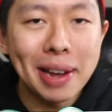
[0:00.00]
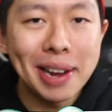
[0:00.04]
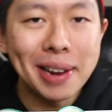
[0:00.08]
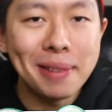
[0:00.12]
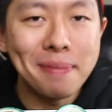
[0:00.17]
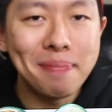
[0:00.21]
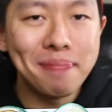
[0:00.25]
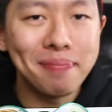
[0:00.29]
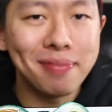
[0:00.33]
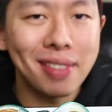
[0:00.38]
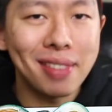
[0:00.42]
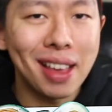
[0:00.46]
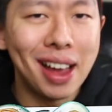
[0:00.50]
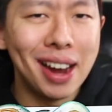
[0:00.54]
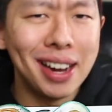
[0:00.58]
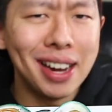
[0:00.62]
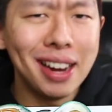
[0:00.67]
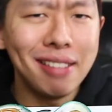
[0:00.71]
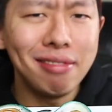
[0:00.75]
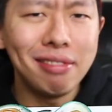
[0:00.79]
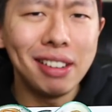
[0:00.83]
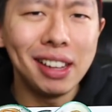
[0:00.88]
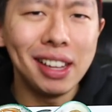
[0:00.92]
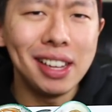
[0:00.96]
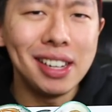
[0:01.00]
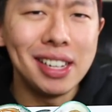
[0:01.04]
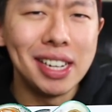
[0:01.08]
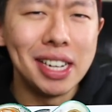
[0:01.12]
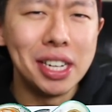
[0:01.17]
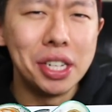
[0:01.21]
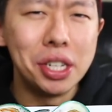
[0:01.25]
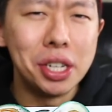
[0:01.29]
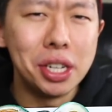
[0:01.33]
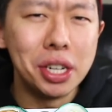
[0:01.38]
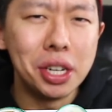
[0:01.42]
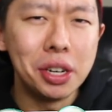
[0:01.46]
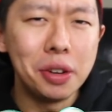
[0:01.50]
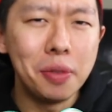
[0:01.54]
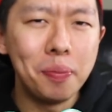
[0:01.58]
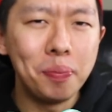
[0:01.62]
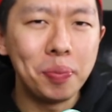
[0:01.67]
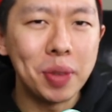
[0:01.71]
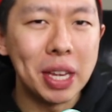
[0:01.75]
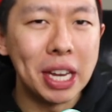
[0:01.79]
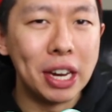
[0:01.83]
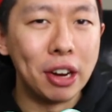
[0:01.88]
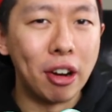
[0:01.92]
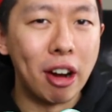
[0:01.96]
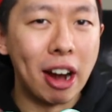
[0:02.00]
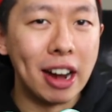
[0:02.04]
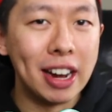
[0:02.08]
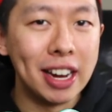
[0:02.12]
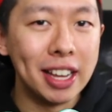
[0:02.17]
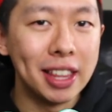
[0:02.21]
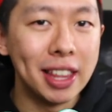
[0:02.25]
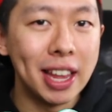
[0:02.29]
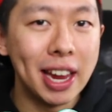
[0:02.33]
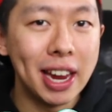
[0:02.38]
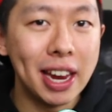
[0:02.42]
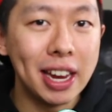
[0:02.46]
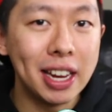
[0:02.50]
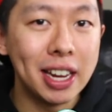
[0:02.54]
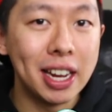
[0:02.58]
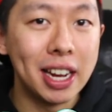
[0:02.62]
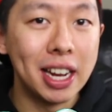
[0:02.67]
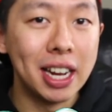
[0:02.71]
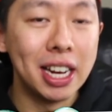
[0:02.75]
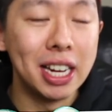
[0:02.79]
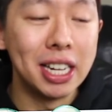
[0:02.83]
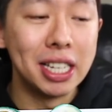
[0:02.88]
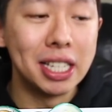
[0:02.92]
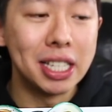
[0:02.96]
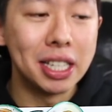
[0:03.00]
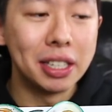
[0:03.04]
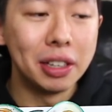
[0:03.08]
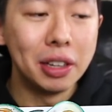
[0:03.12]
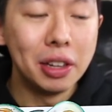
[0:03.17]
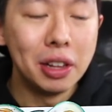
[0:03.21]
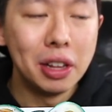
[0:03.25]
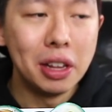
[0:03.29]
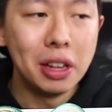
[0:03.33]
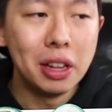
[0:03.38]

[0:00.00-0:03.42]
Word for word: But I didn't really need to hear anything because